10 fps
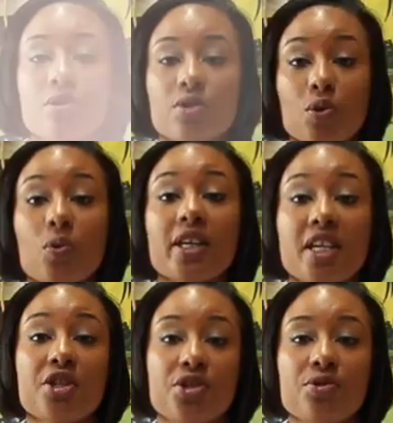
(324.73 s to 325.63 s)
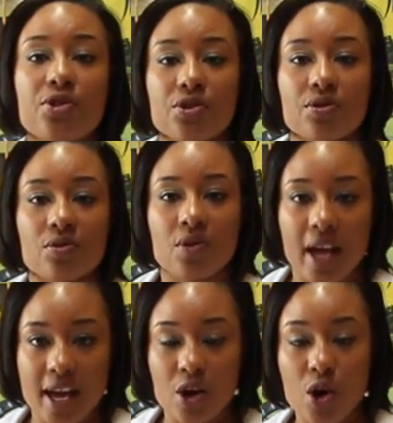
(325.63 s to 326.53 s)
So what can you do
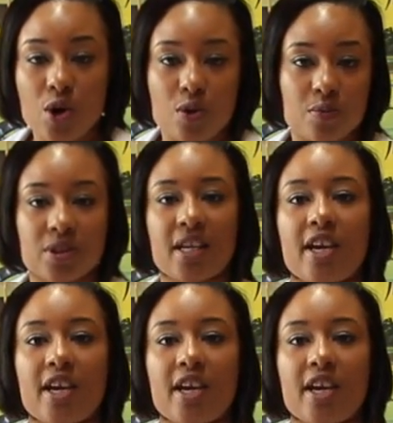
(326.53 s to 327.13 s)
at home to